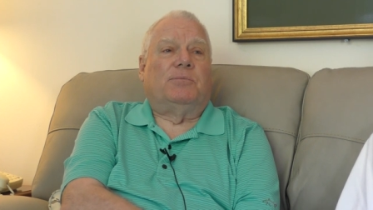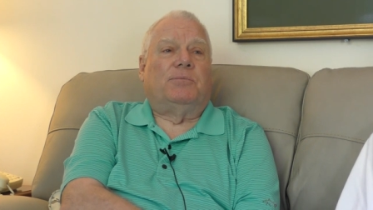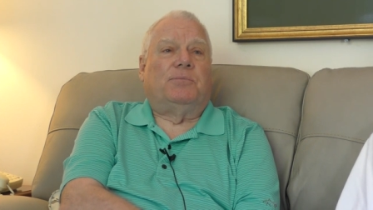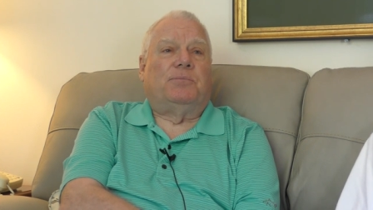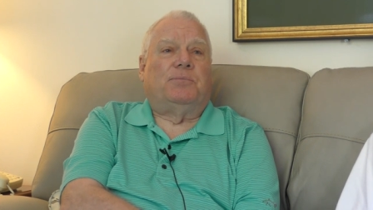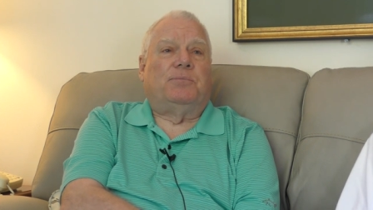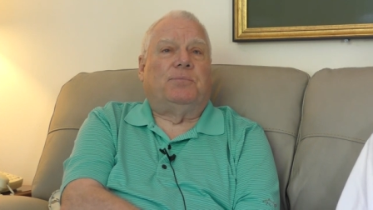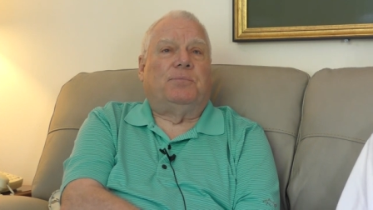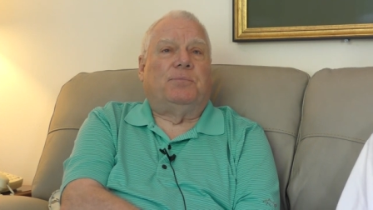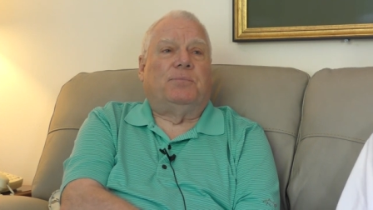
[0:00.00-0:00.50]

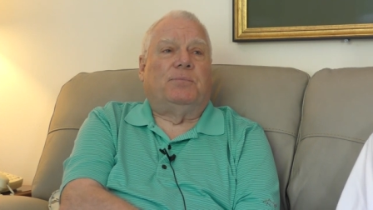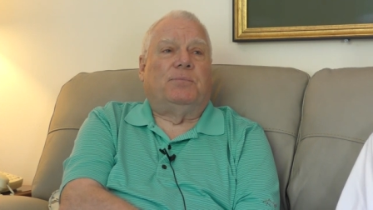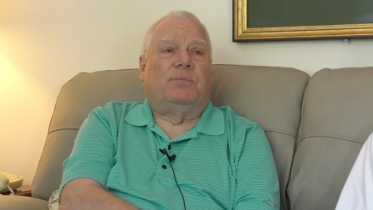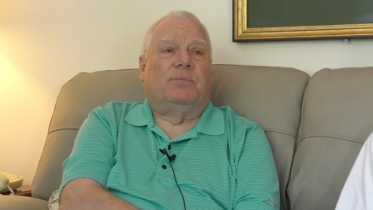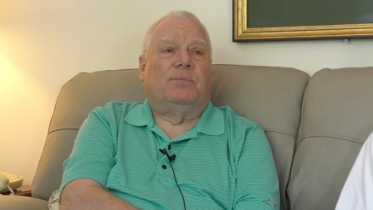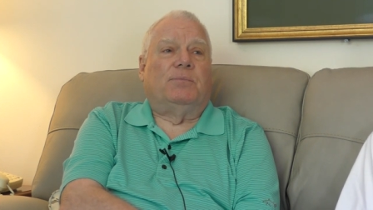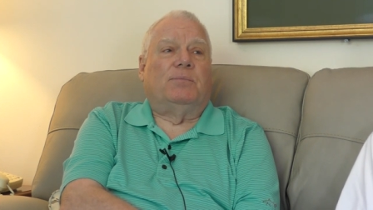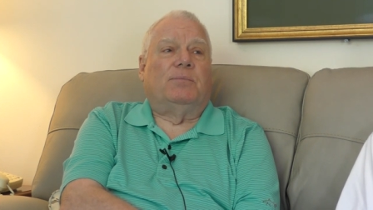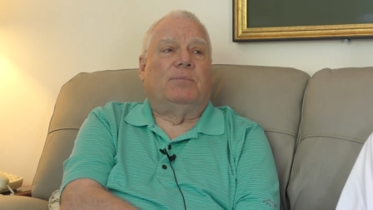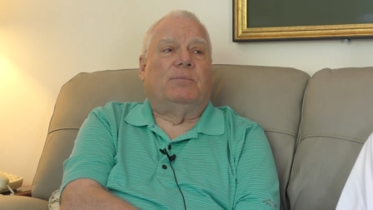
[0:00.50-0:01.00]
B I B
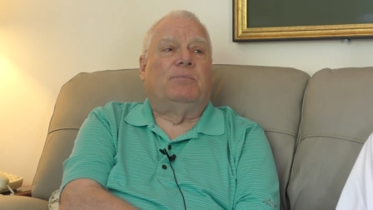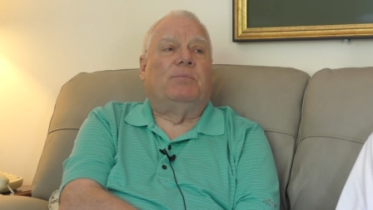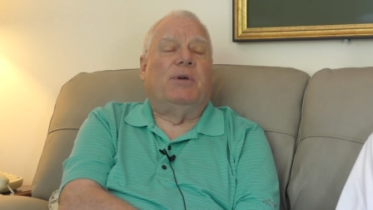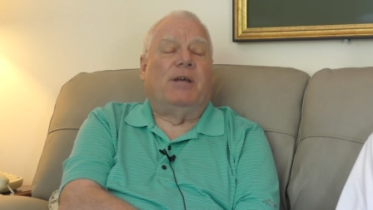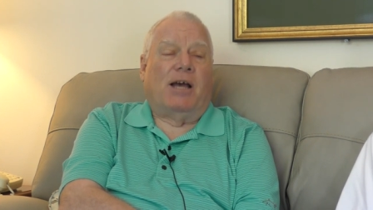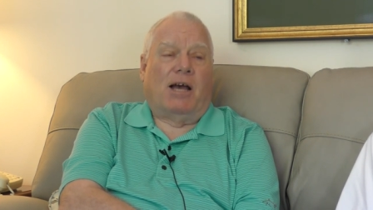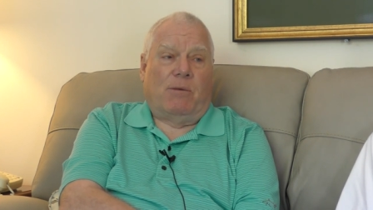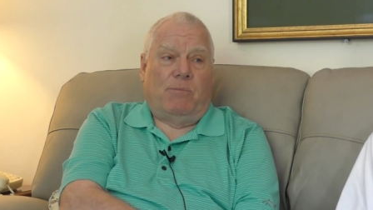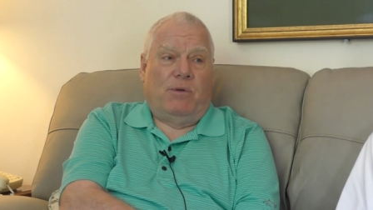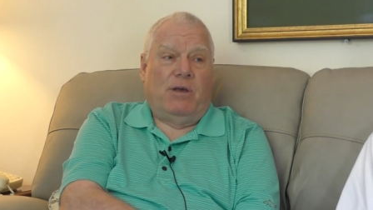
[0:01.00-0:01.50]
L E.
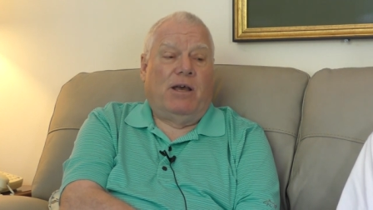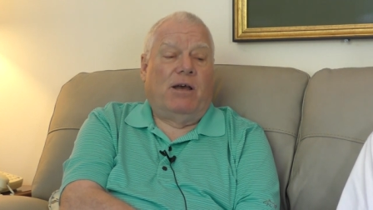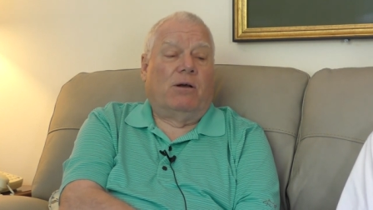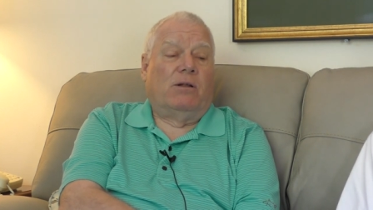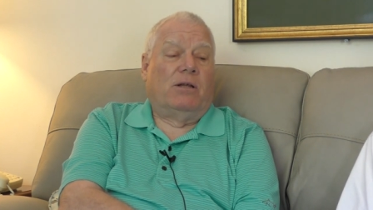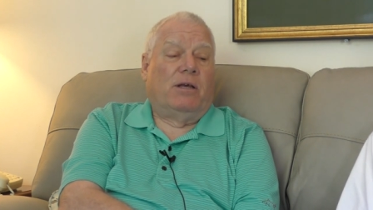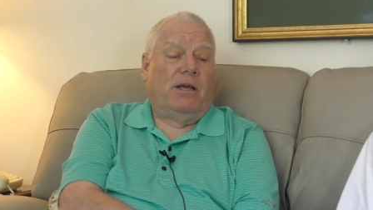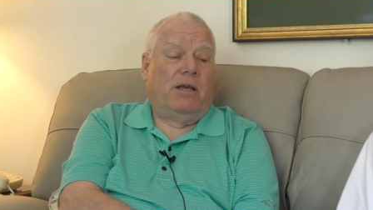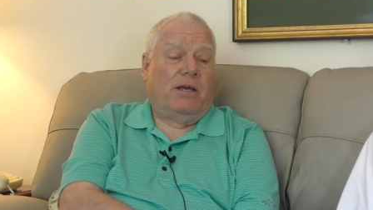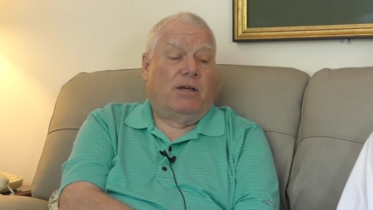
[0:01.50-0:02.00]
B I B
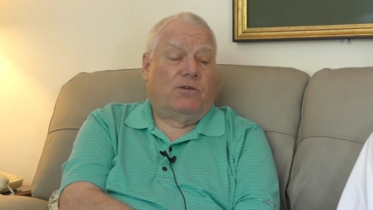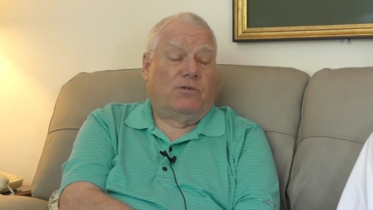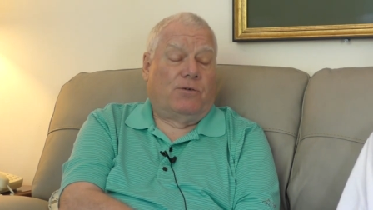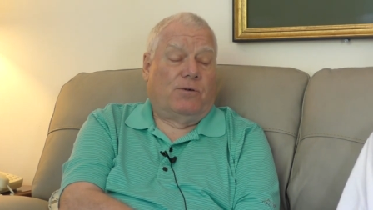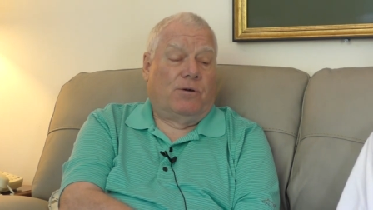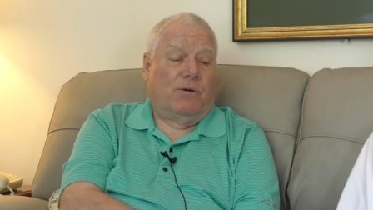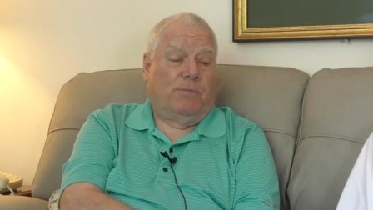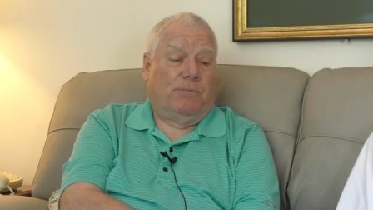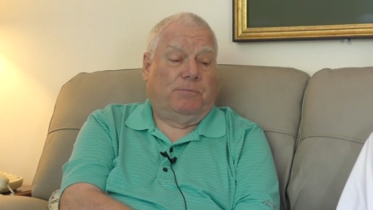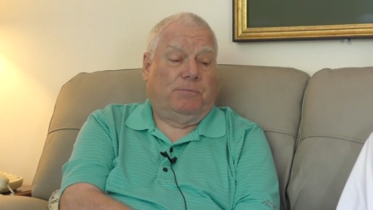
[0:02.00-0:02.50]
L E. Yes,
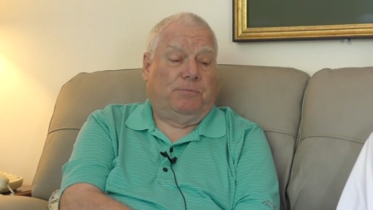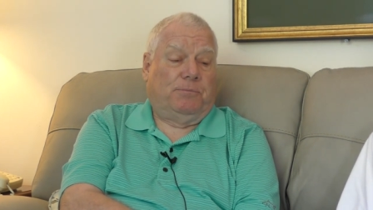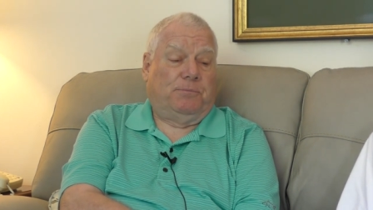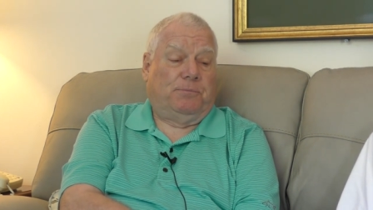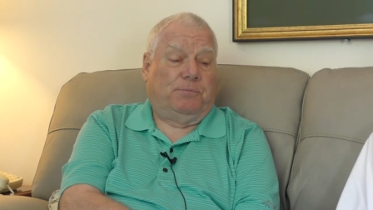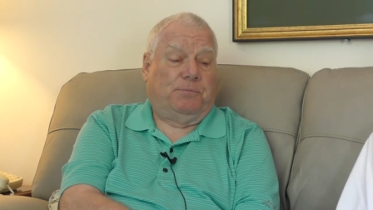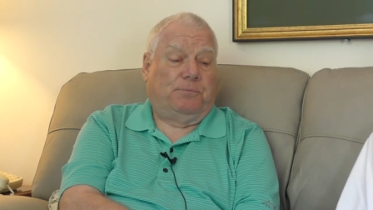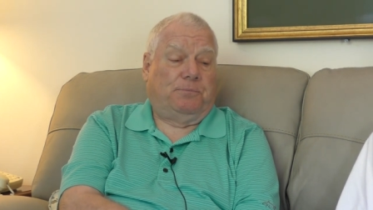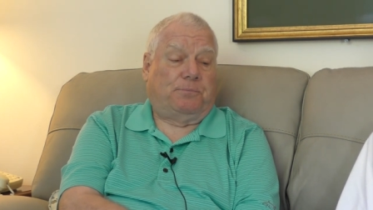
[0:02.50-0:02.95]
sir. Right.